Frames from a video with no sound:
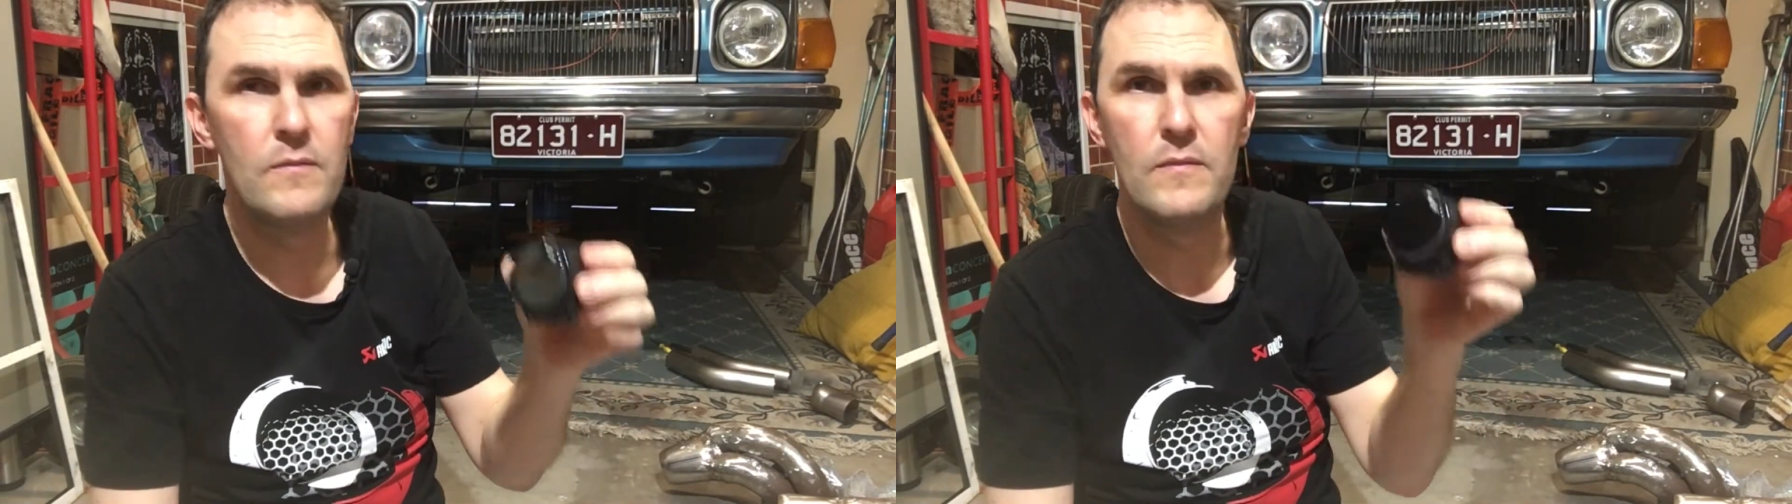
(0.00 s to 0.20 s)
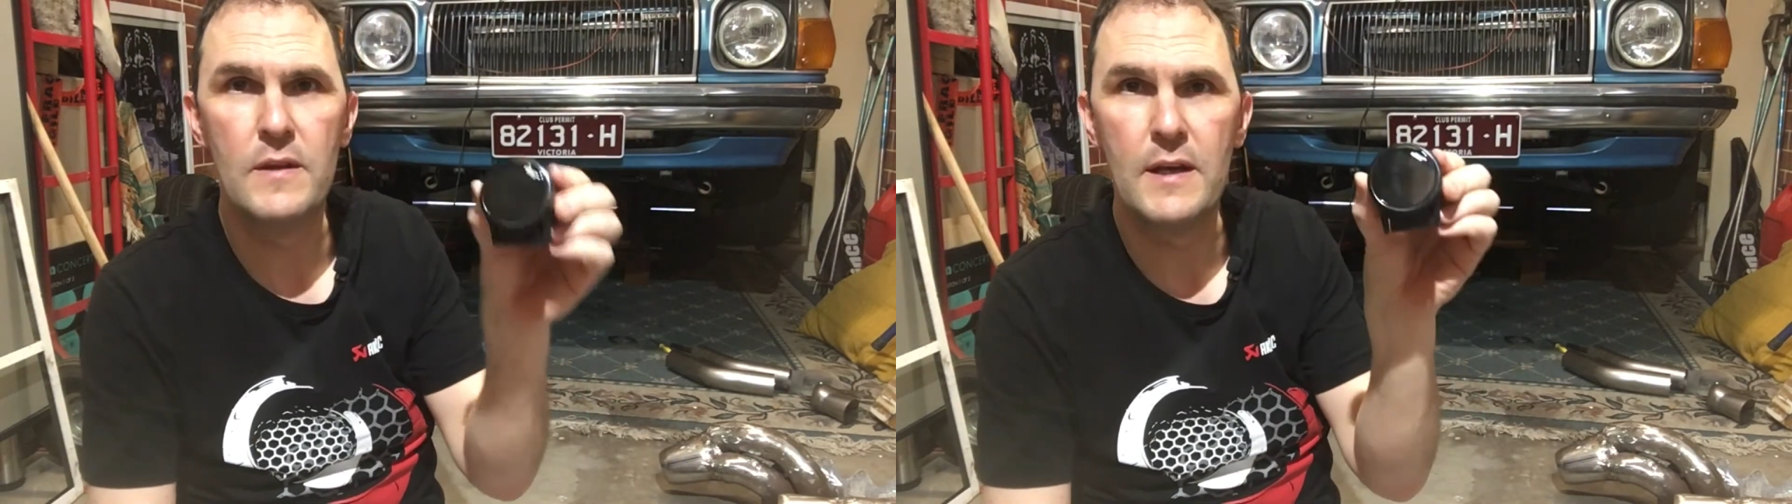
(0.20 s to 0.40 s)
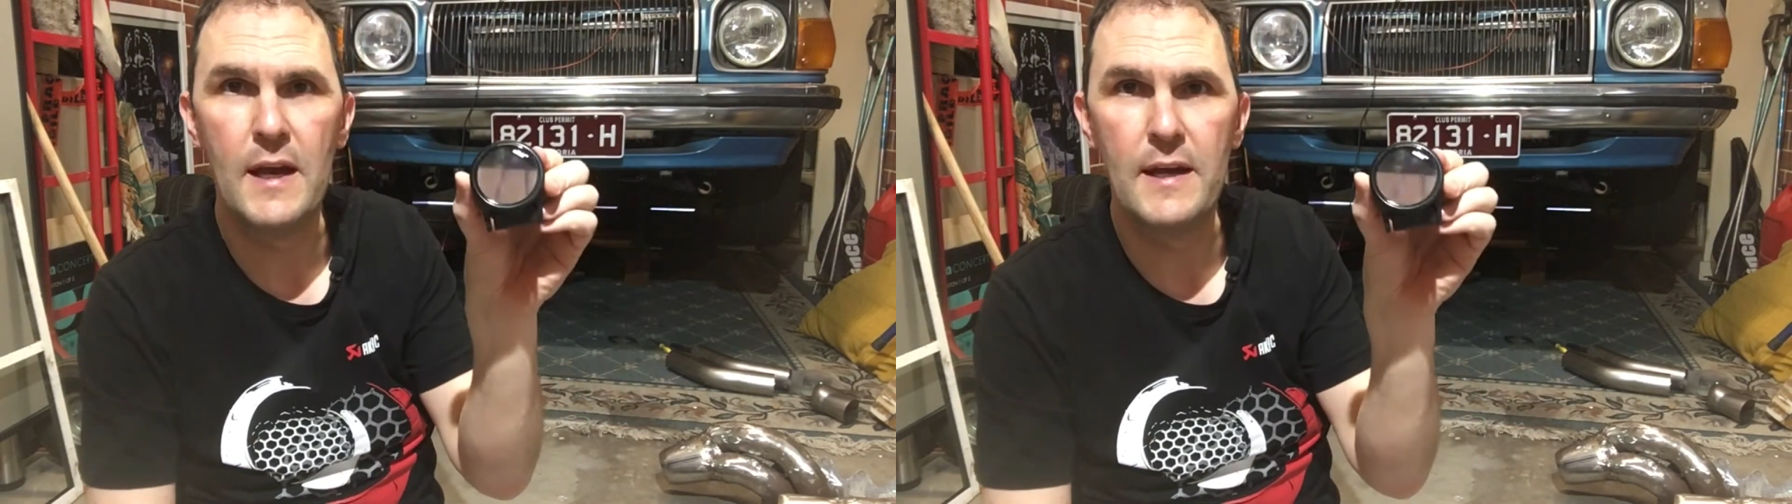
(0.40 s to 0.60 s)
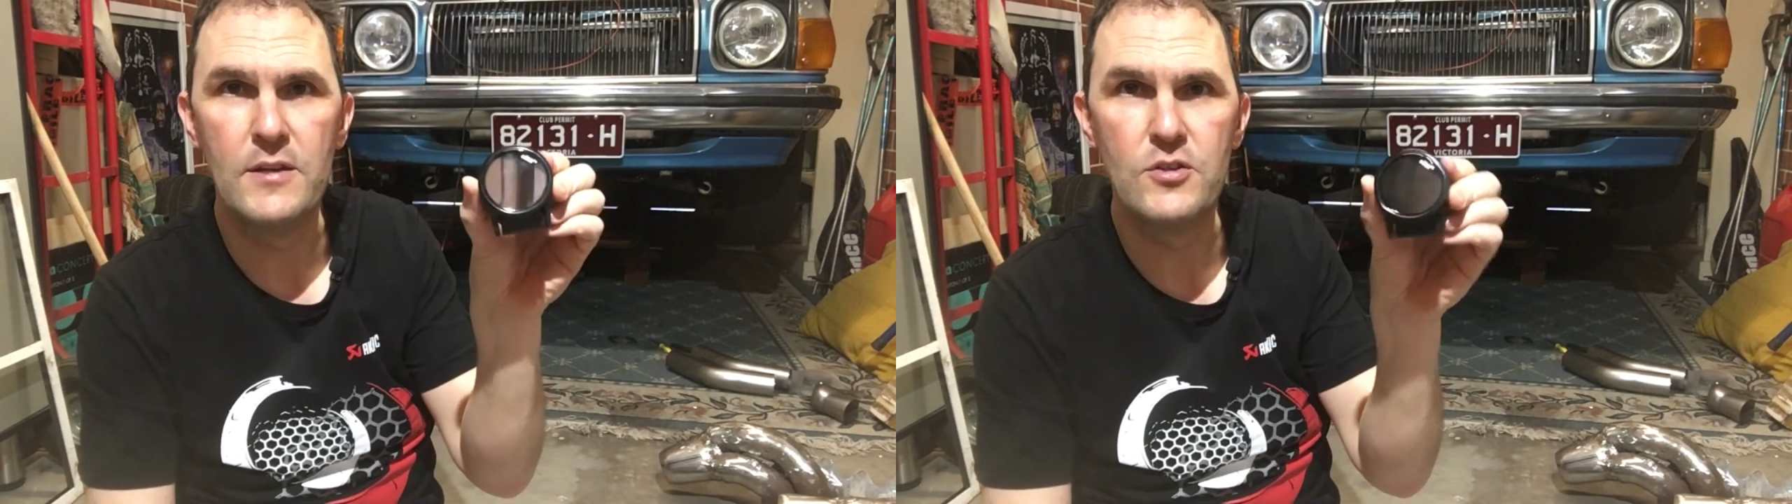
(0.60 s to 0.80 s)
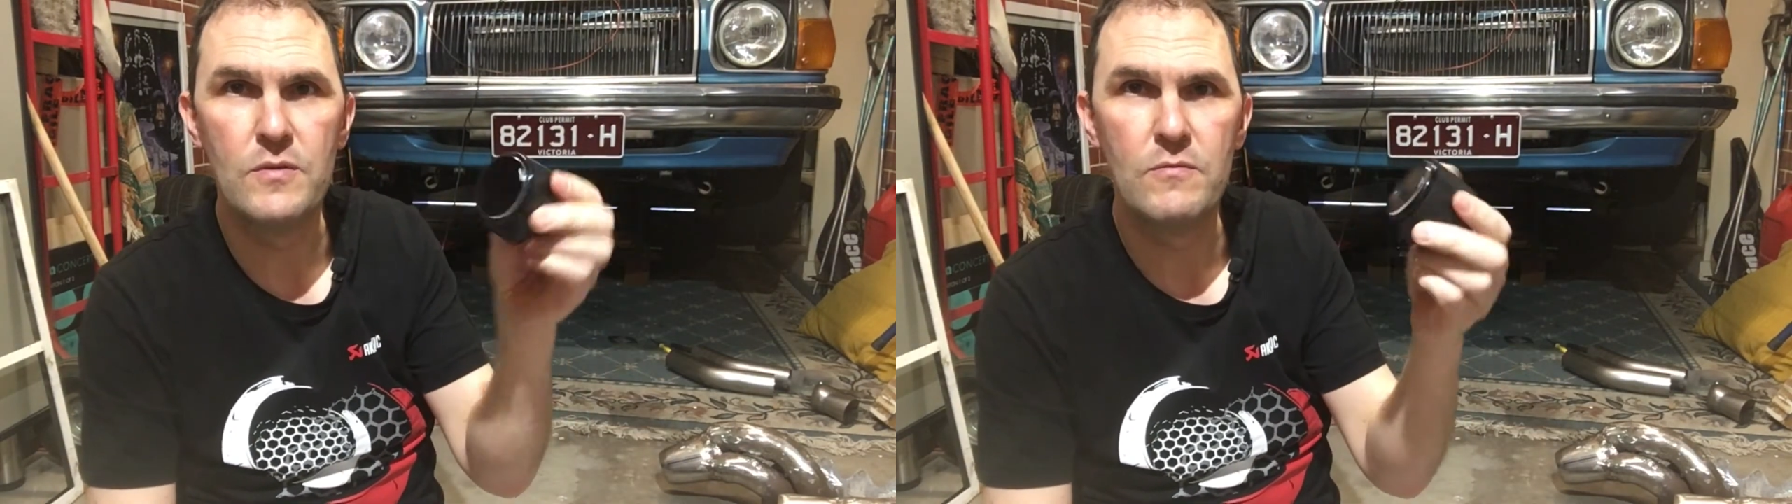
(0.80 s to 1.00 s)
the
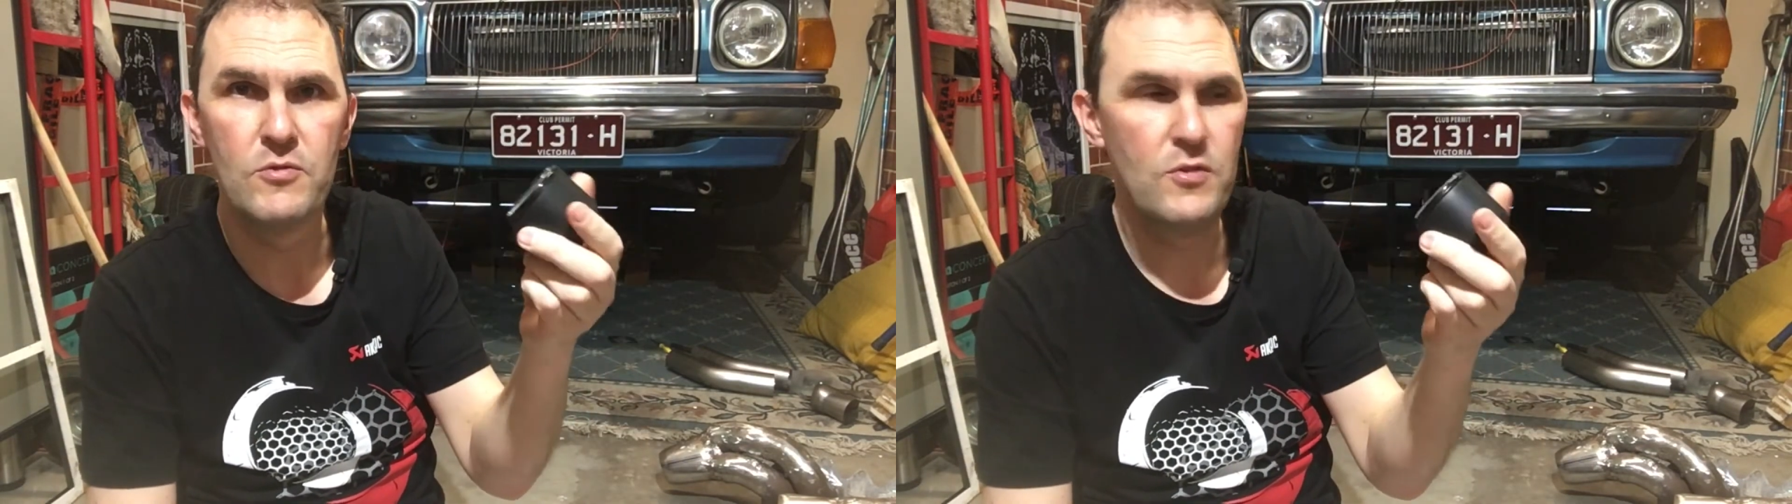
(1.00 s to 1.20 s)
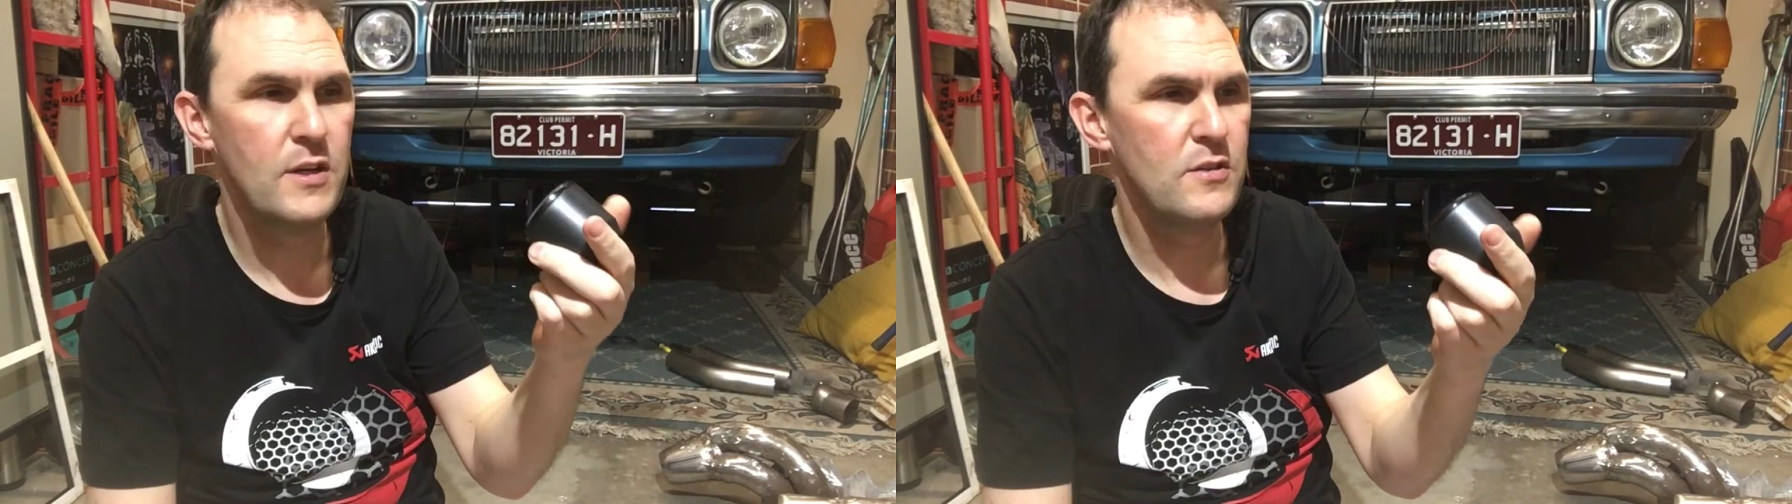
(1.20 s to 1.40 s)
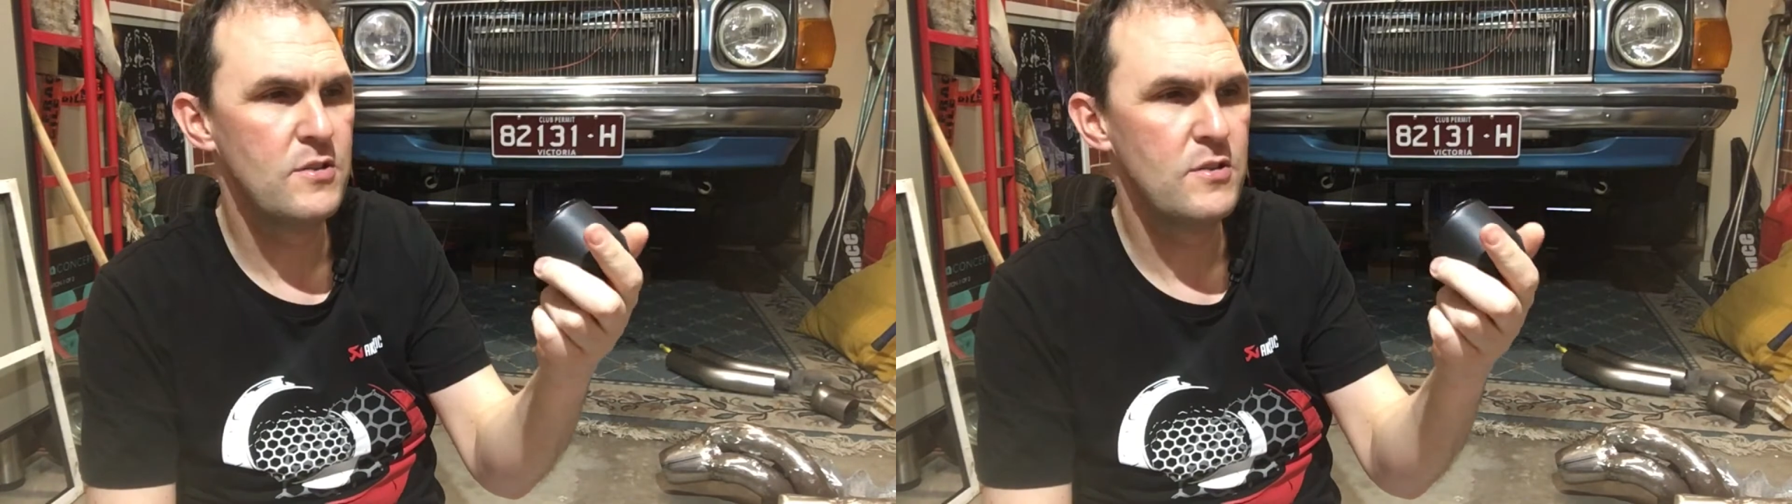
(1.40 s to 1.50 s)
gauge, which will